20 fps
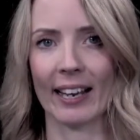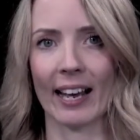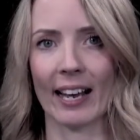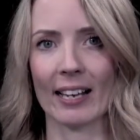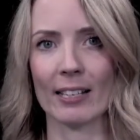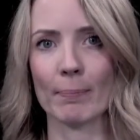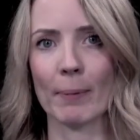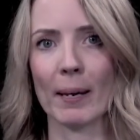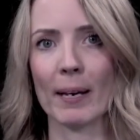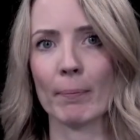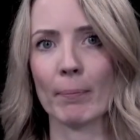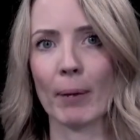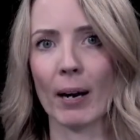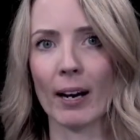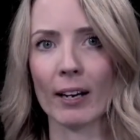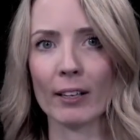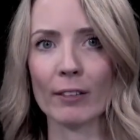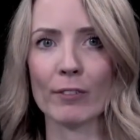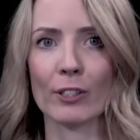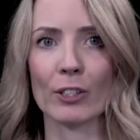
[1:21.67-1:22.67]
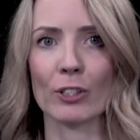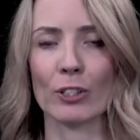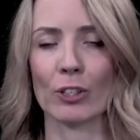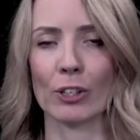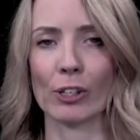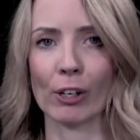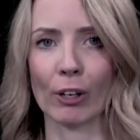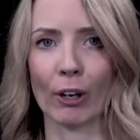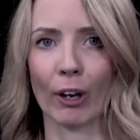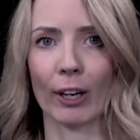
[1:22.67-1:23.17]
as being part of the
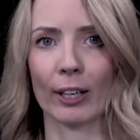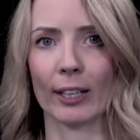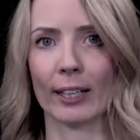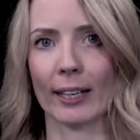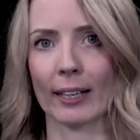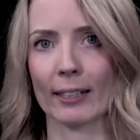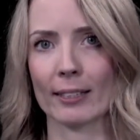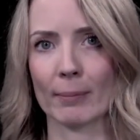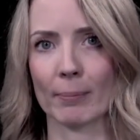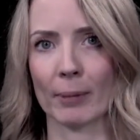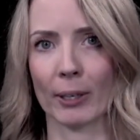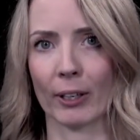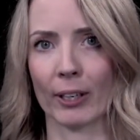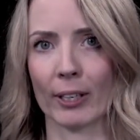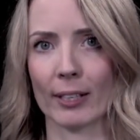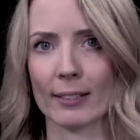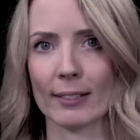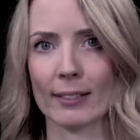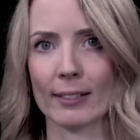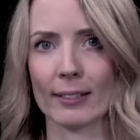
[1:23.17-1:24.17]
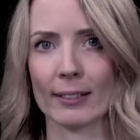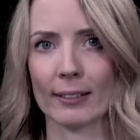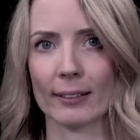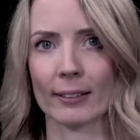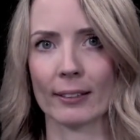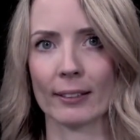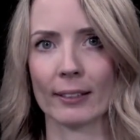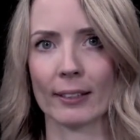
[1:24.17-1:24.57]
student learning experience.